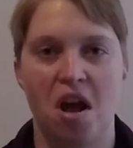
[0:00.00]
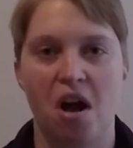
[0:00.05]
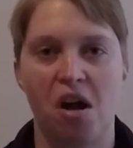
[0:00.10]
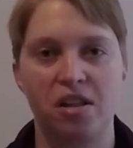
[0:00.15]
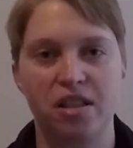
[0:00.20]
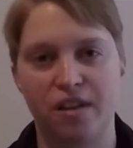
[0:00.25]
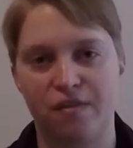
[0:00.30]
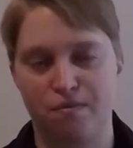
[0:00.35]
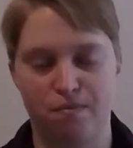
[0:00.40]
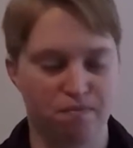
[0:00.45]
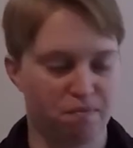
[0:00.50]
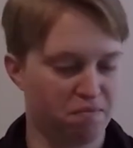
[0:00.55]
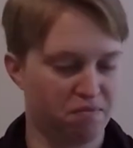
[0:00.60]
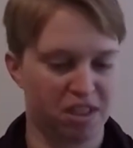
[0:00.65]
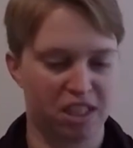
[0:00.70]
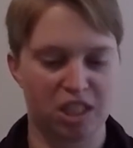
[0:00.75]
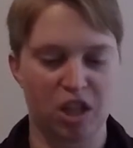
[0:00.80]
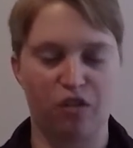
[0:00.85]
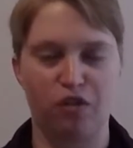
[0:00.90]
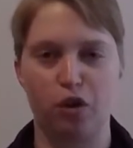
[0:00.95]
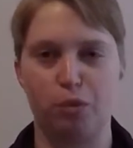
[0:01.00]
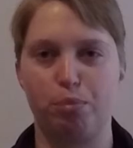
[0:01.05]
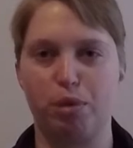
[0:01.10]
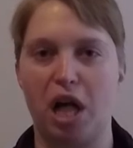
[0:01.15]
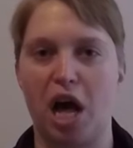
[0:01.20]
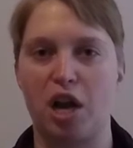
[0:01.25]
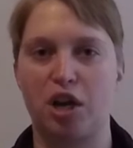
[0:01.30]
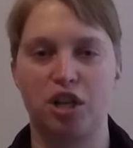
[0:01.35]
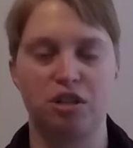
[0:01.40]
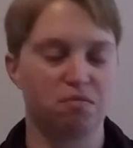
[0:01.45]
On the silver
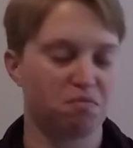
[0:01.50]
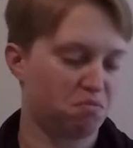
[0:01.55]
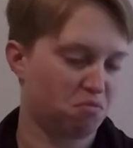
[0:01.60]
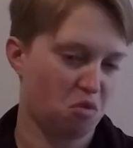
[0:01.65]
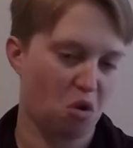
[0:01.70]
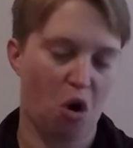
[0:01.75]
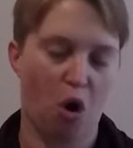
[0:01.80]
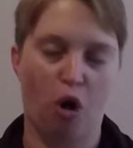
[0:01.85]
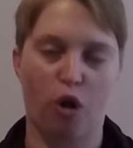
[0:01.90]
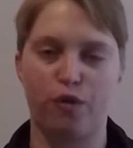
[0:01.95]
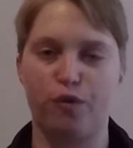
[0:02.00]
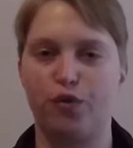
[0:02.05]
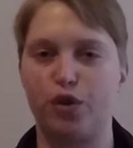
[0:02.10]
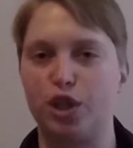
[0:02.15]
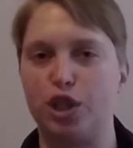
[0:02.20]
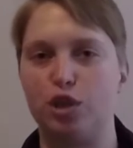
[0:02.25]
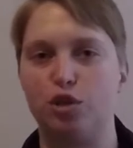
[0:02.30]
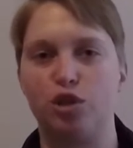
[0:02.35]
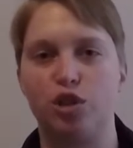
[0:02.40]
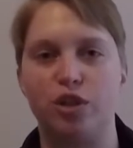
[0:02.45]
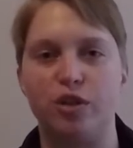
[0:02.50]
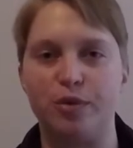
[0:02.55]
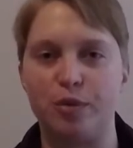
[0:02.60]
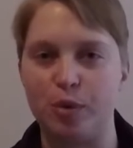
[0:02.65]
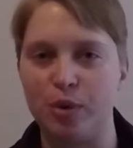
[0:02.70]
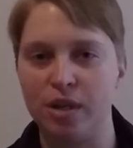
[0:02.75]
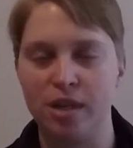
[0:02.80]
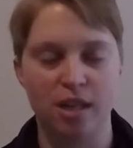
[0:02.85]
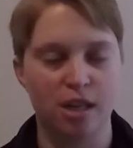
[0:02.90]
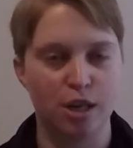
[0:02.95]
platter, all for you
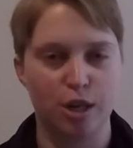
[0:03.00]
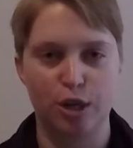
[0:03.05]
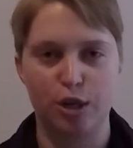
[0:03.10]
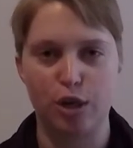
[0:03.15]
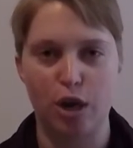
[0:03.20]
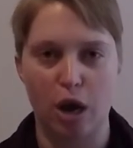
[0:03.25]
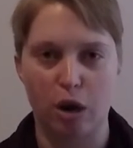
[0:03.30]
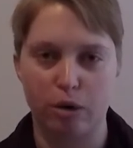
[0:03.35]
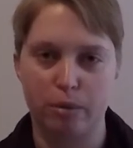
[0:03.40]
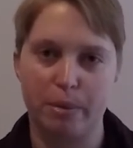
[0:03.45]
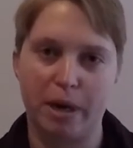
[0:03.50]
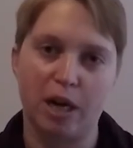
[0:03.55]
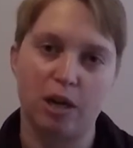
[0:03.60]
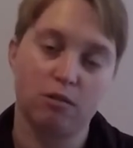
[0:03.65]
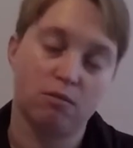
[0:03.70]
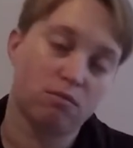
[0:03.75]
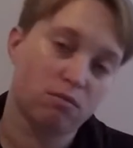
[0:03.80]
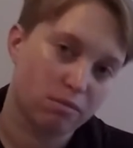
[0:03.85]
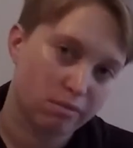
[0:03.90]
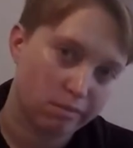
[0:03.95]
to know about.